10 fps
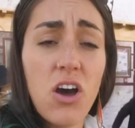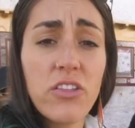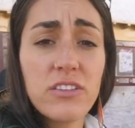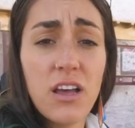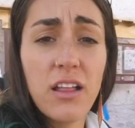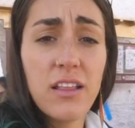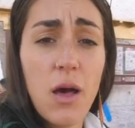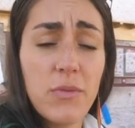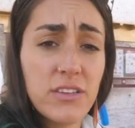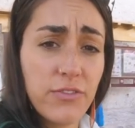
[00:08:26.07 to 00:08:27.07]
All the Dalai
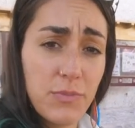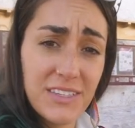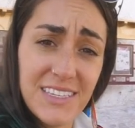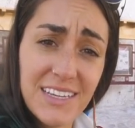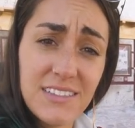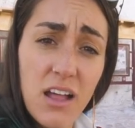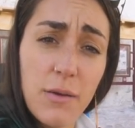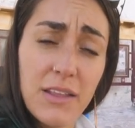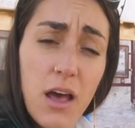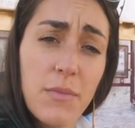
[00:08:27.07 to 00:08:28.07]
Lamas from the Sixth
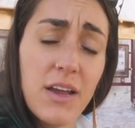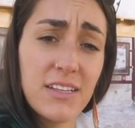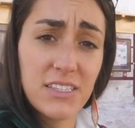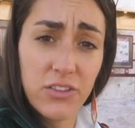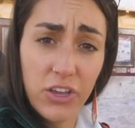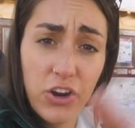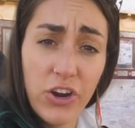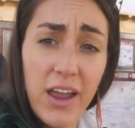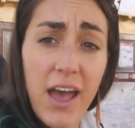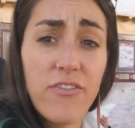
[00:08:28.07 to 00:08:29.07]
Dalai Lama until the
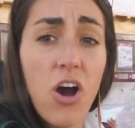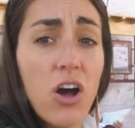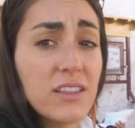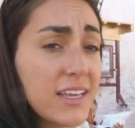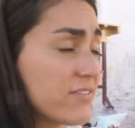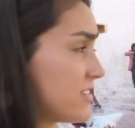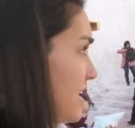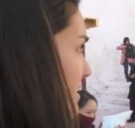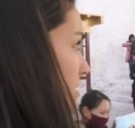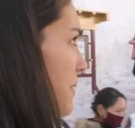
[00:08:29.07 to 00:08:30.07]
current have all lived
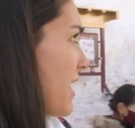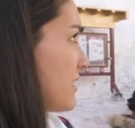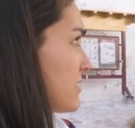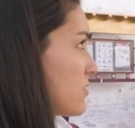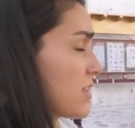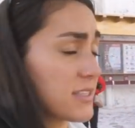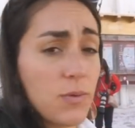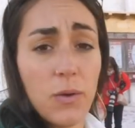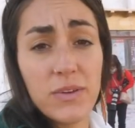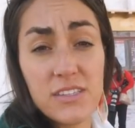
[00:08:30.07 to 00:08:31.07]
in this palace, so that's
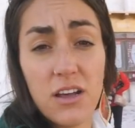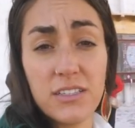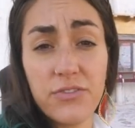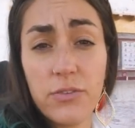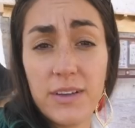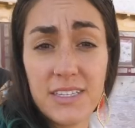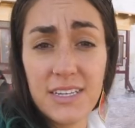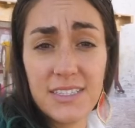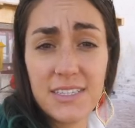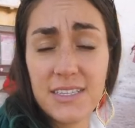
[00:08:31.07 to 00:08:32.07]
why we saw different
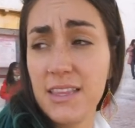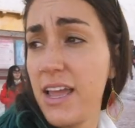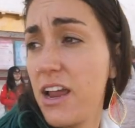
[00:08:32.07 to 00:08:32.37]
residences in